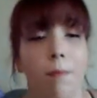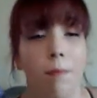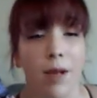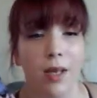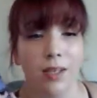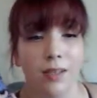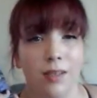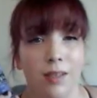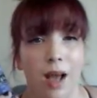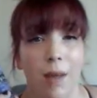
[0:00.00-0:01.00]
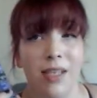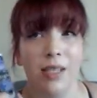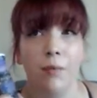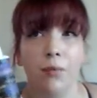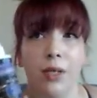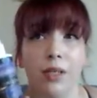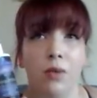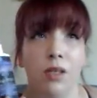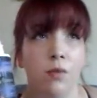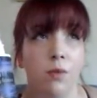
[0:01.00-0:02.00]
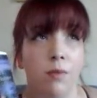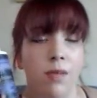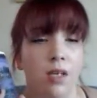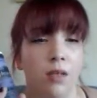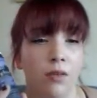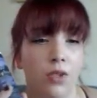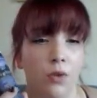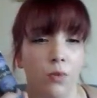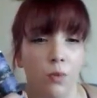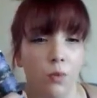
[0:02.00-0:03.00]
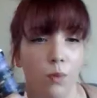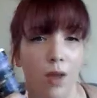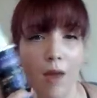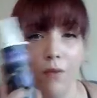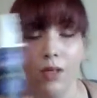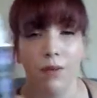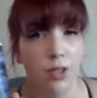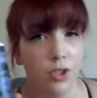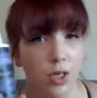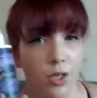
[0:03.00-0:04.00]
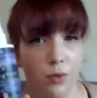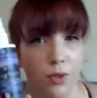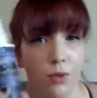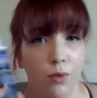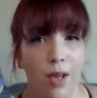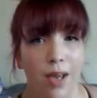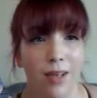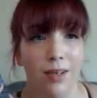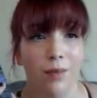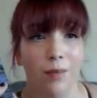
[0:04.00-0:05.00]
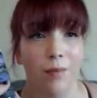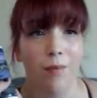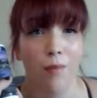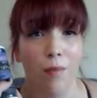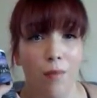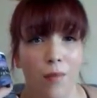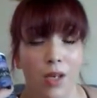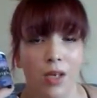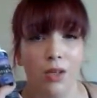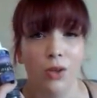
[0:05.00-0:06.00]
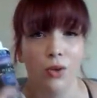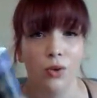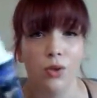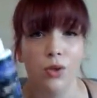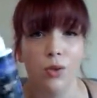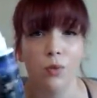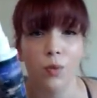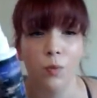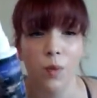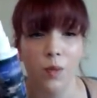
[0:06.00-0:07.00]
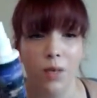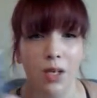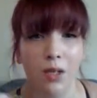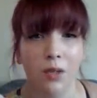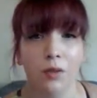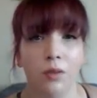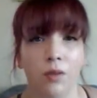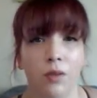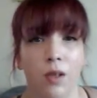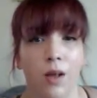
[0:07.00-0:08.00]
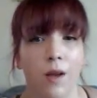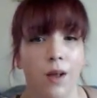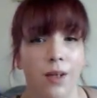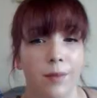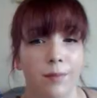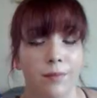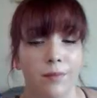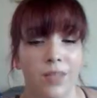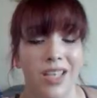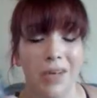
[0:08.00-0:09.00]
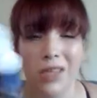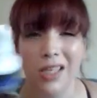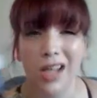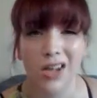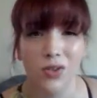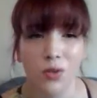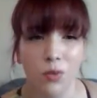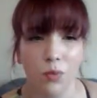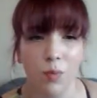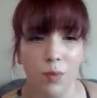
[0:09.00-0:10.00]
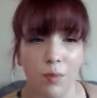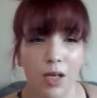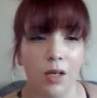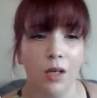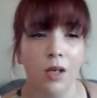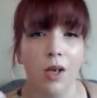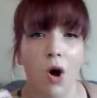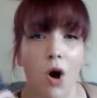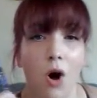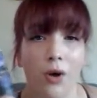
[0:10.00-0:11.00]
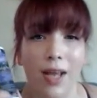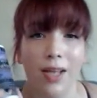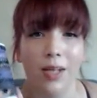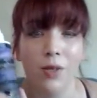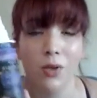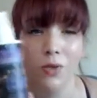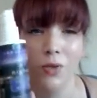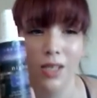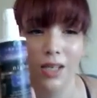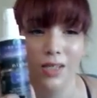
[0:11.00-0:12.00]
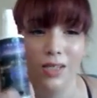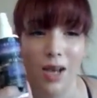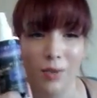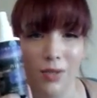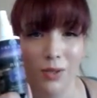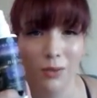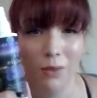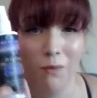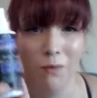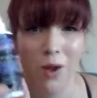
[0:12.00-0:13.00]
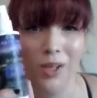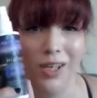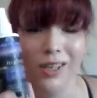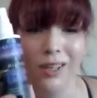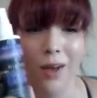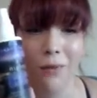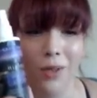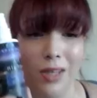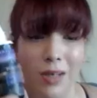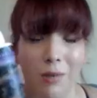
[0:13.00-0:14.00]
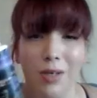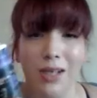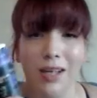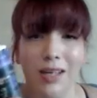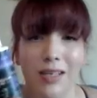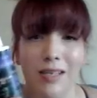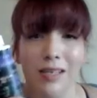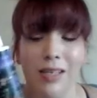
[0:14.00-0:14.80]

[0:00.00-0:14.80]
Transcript: But I basically bring this with me to every convention I go to, and the girls who room with me, even the guys who room with me, all end up using this and absolutely falling in love with it, because